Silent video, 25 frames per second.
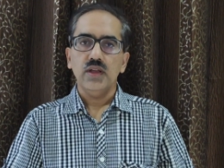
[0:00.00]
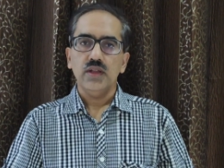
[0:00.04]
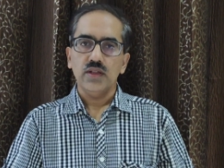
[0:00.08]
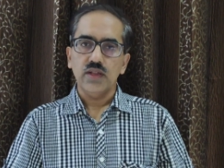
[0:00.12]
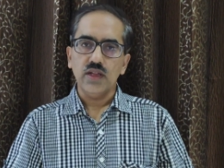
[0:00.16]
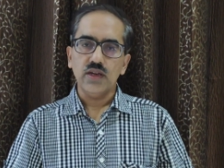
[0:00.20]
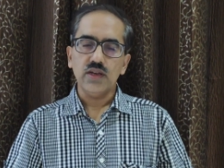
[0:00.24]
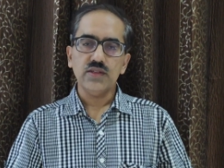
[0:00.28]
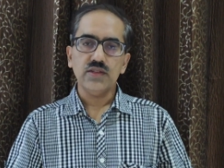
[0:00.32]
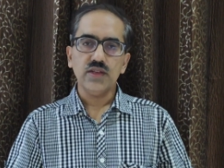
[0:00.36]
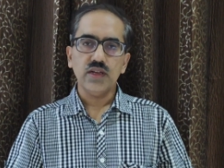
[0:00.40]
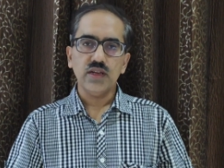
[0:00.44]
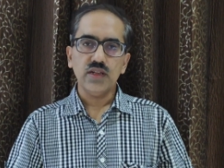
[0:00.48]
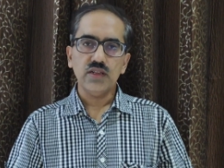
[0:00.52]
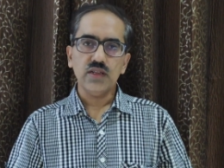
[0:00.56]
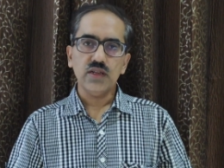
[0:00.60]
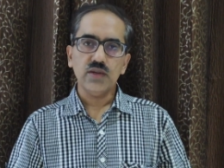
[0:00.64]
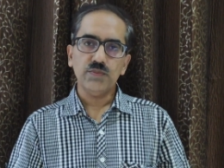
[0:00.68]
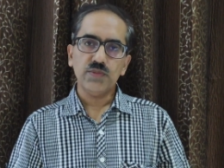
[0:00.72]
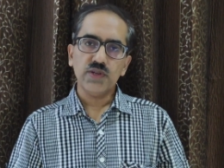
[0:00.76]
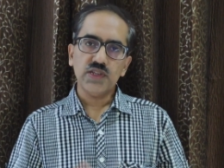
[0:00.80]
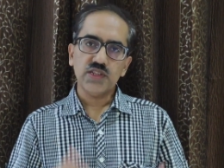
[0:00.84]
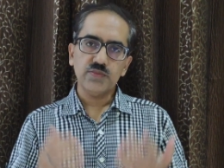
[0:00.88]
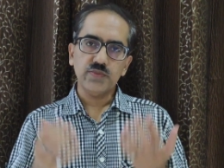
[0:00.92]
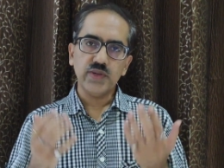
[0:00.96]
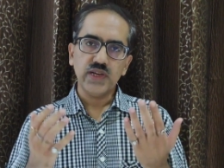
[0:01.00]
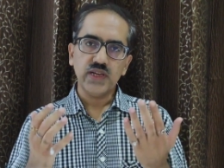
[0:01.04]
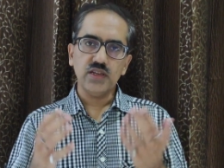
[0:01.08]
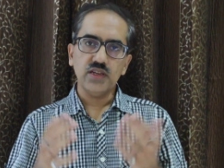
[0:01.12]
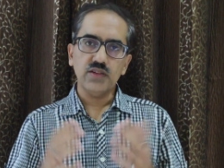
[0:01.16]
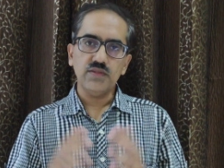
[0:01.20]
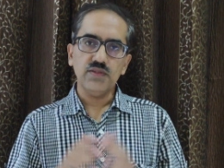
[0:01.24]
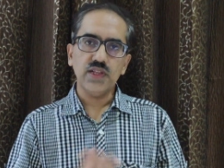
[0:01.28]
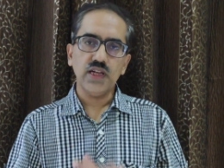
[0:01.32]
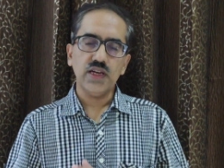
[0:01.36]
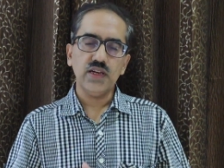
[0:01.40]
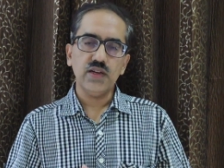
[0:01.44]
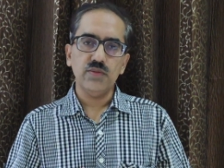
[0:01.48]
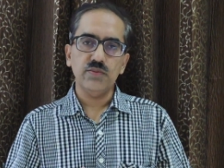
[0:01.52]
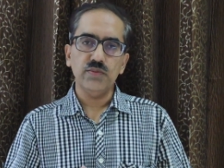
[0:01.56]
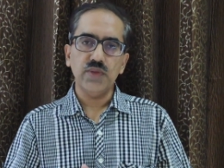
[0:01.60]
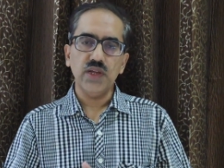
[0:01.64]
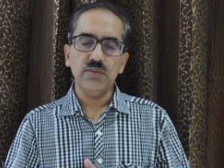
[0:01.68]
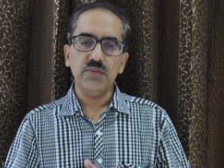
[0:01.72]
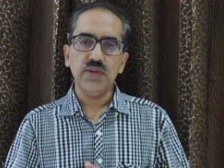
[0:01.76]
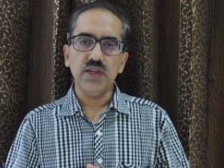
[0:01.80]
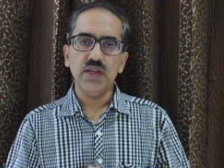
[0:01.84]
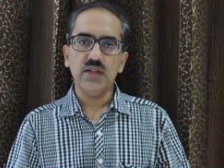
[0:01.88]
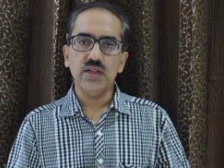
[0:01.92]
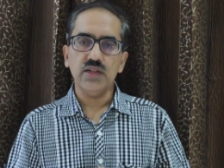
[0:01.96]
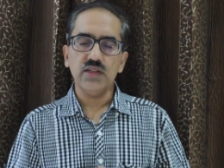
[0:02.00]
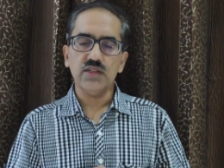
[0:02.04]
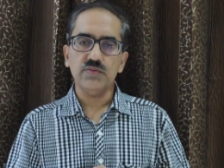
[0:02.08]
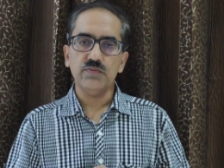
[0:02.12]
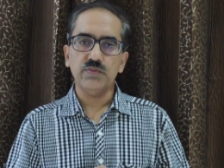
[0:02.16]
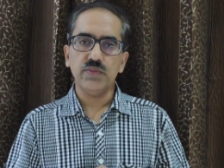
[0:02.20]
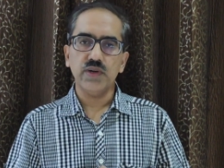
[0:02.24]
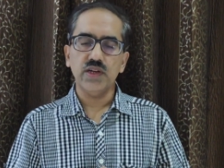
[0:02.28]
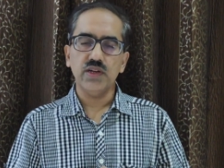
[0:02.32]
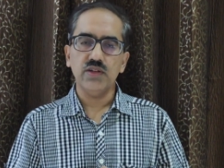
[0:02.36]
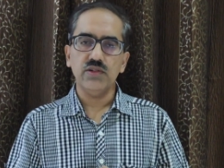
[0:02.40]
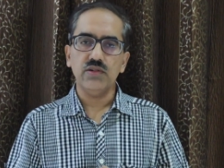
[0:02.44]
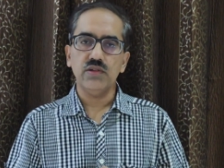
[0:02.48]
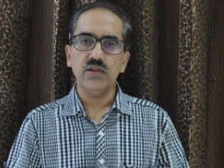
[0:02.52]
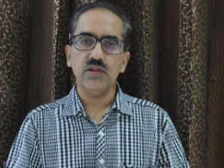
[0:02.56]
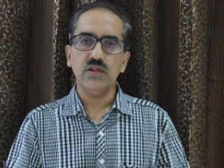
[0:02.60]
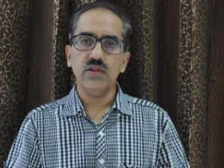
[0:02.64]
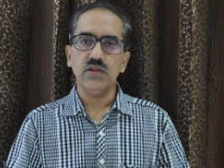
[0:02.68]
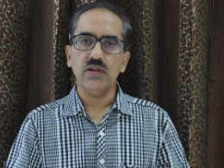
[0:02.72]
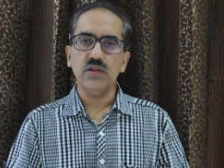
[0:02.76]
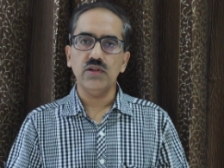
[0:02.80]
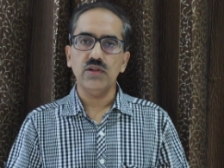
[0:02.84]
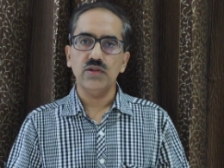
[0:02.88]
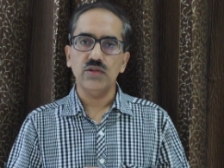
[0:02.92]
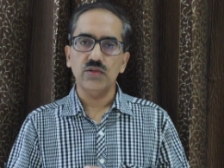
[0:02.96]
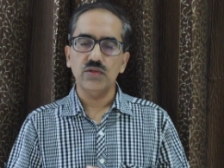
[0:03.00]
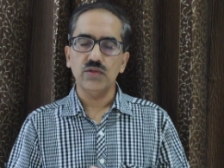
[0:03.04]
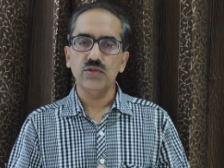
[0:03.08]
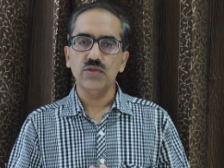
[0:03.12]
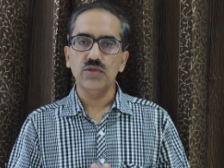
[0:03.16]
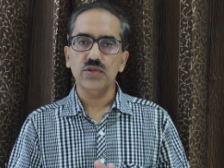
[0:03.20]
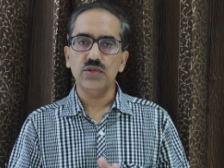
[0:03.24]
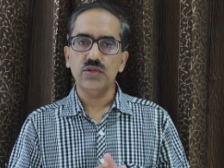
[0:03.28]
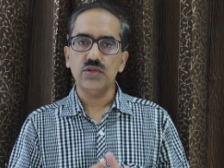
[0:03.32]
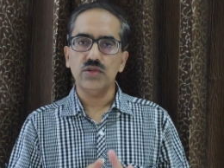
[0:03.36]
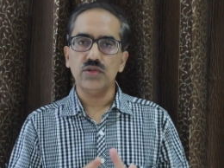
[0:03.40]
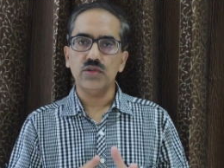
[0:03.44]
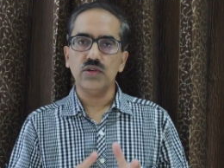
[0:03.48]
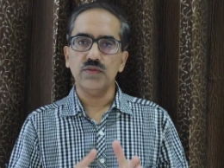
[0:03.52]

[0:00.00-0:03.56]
There is another perspective that maybe this particular route